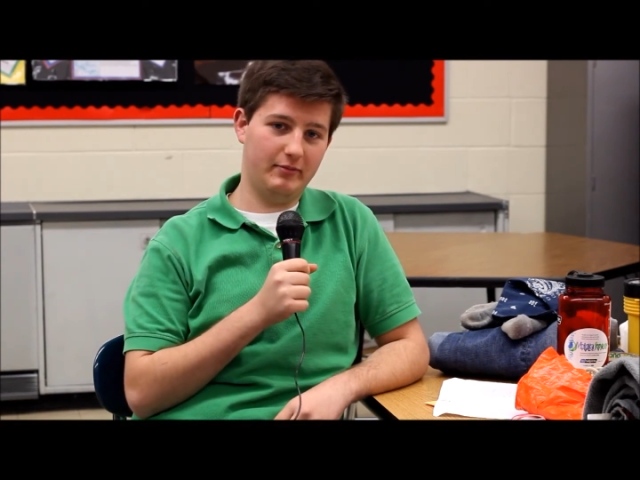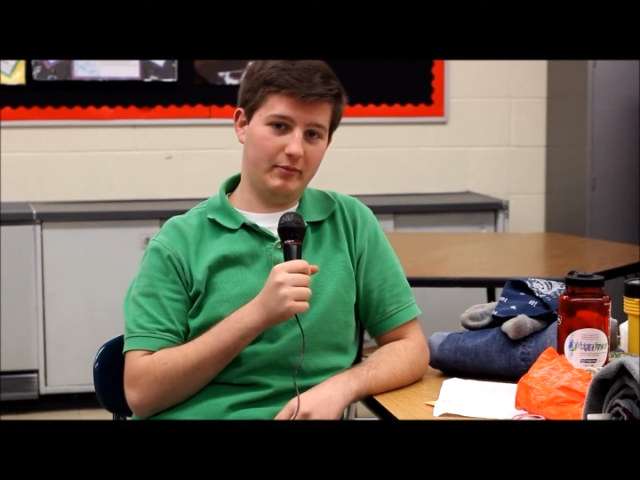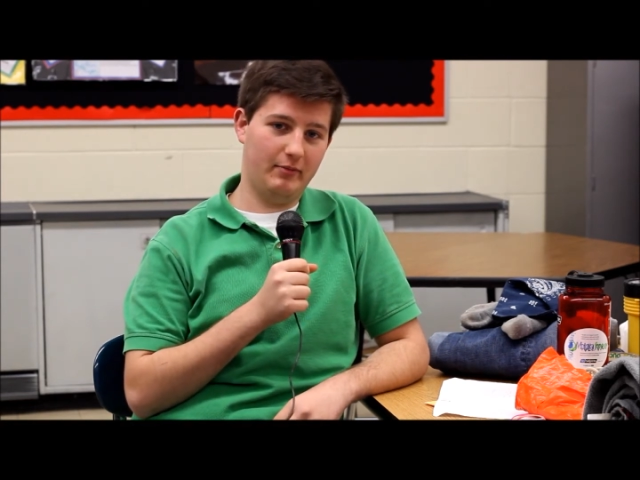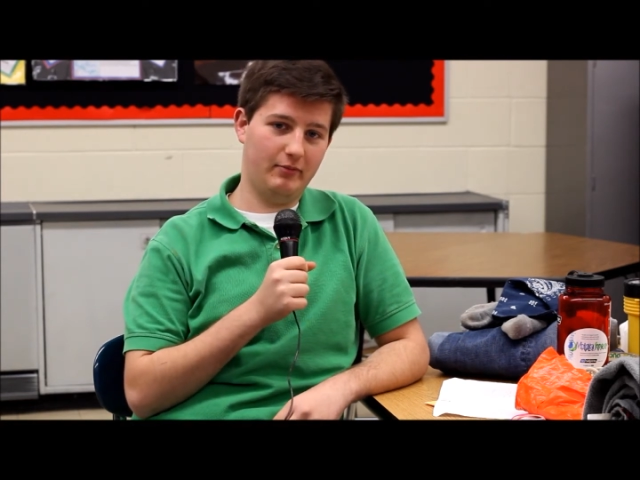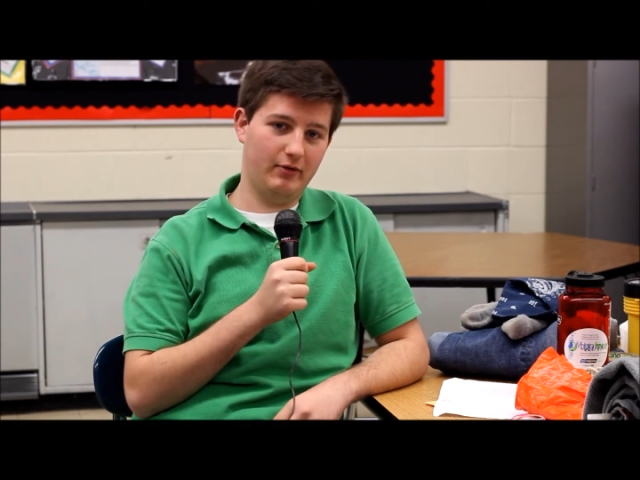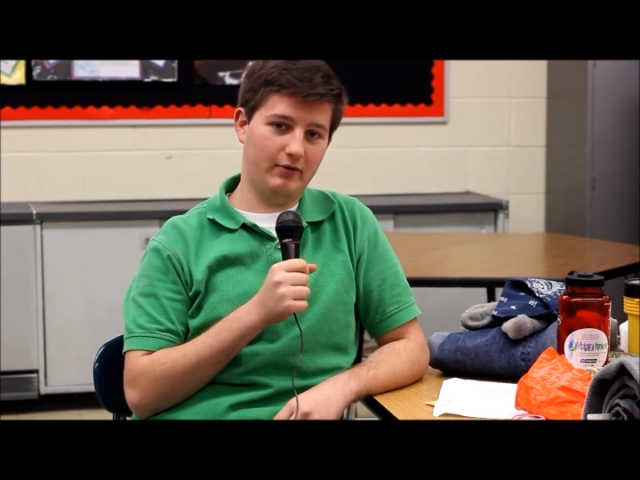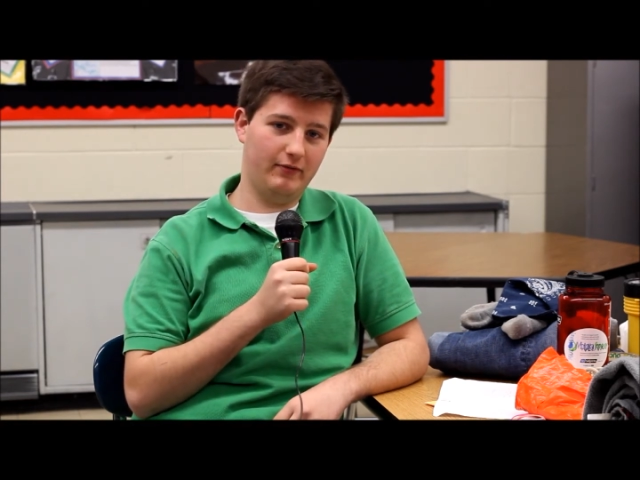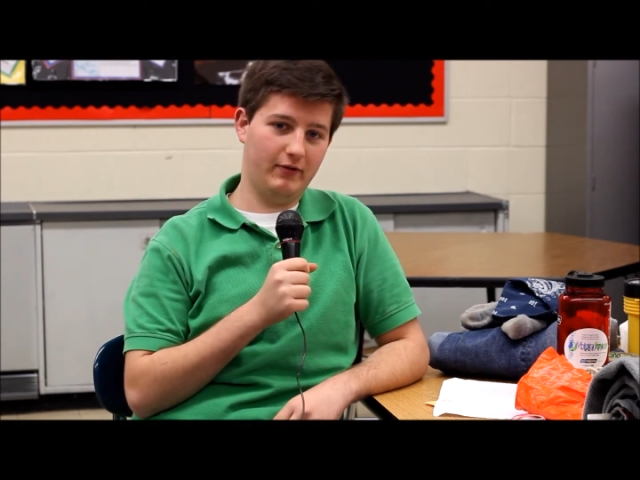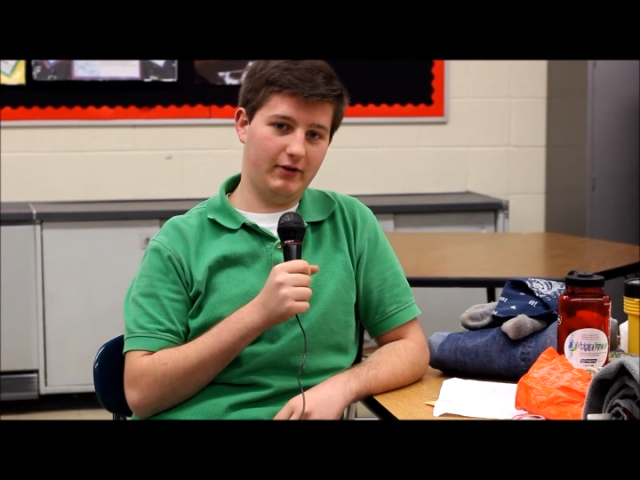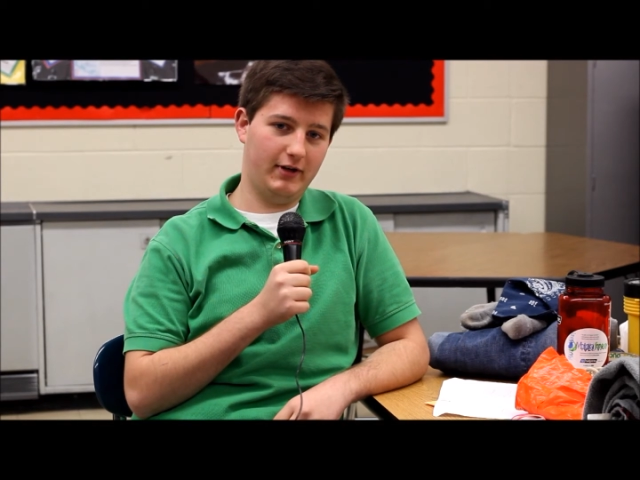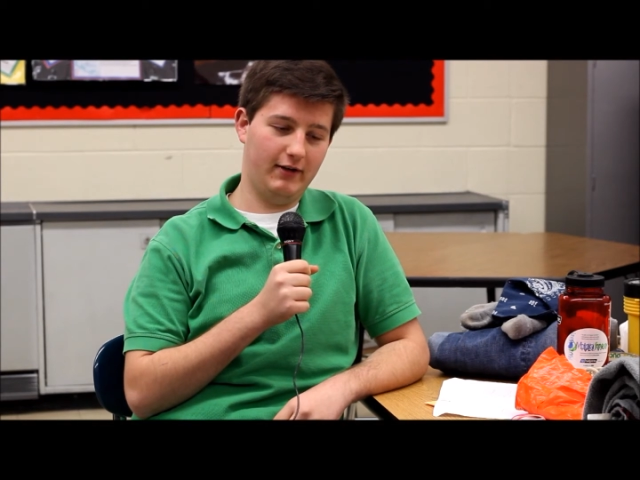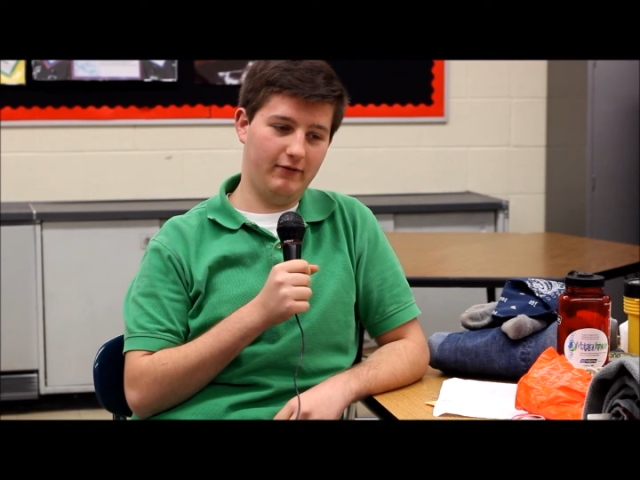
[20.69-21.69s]
member
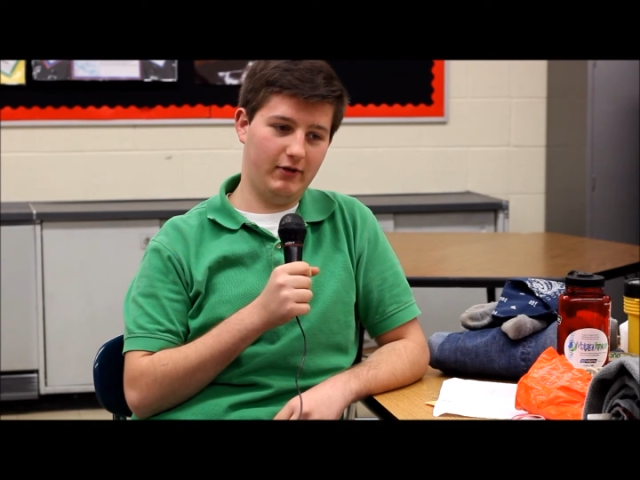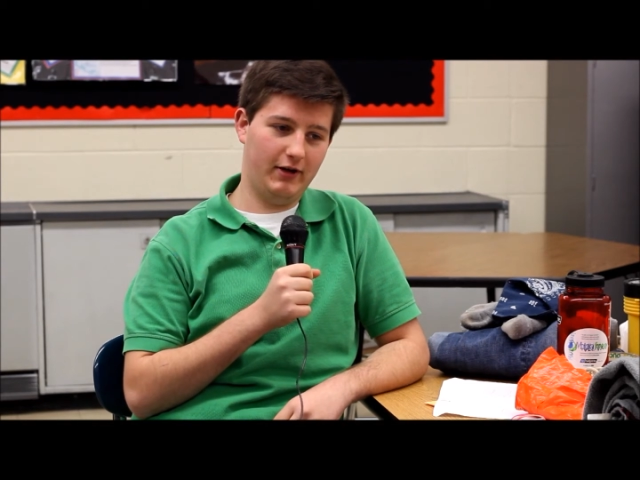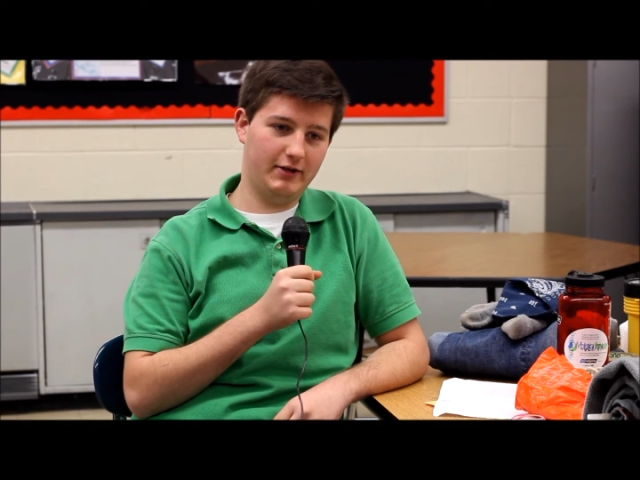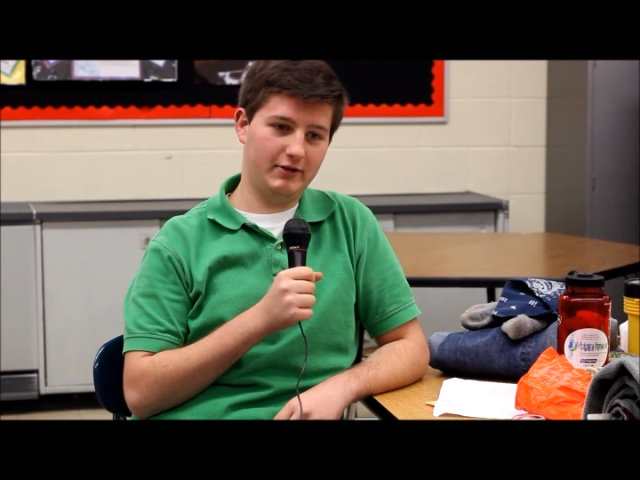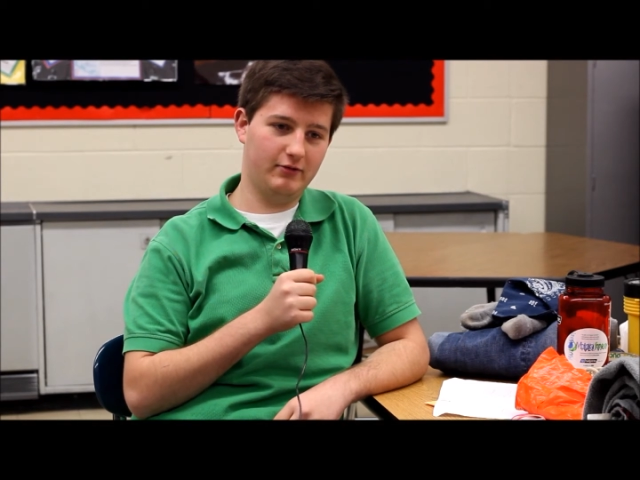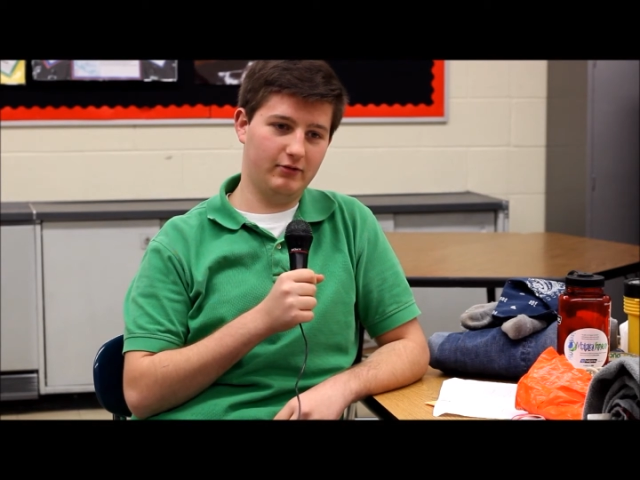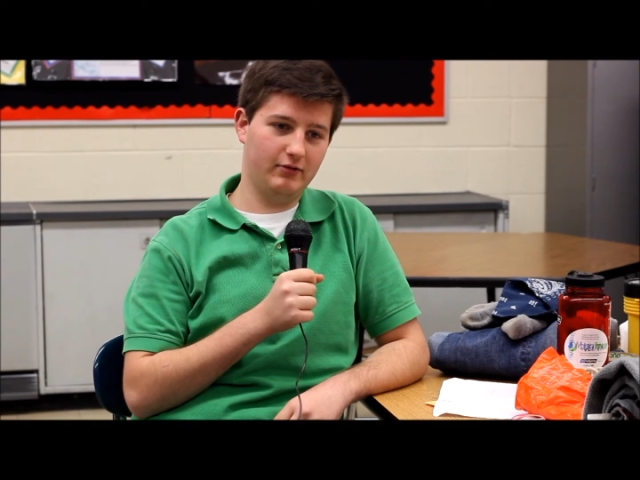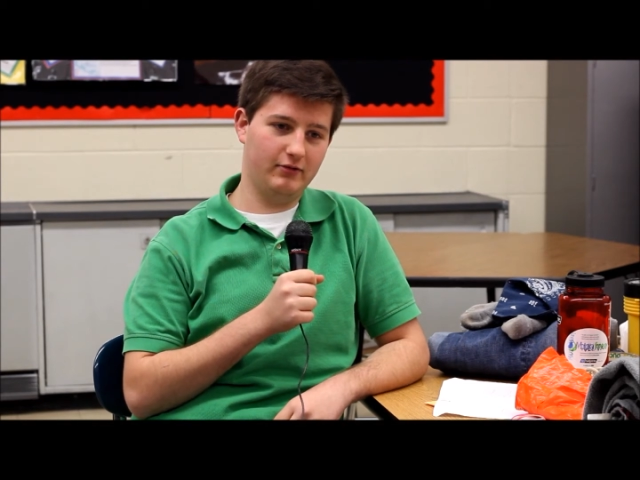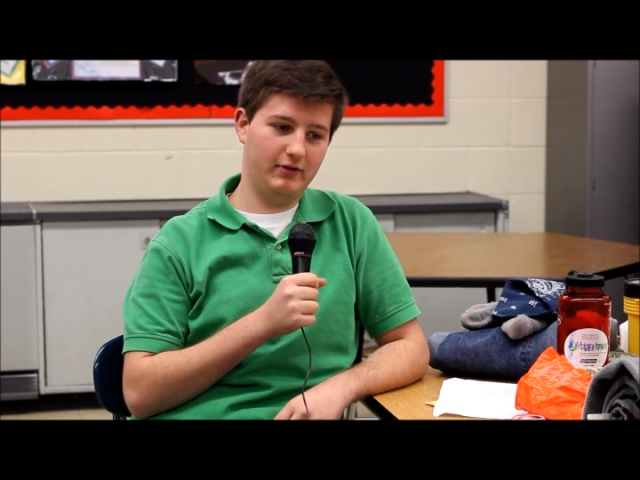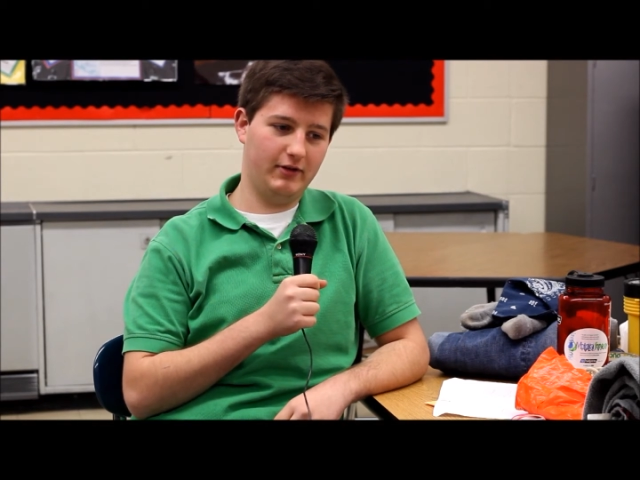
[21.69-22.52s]
of Canfield High School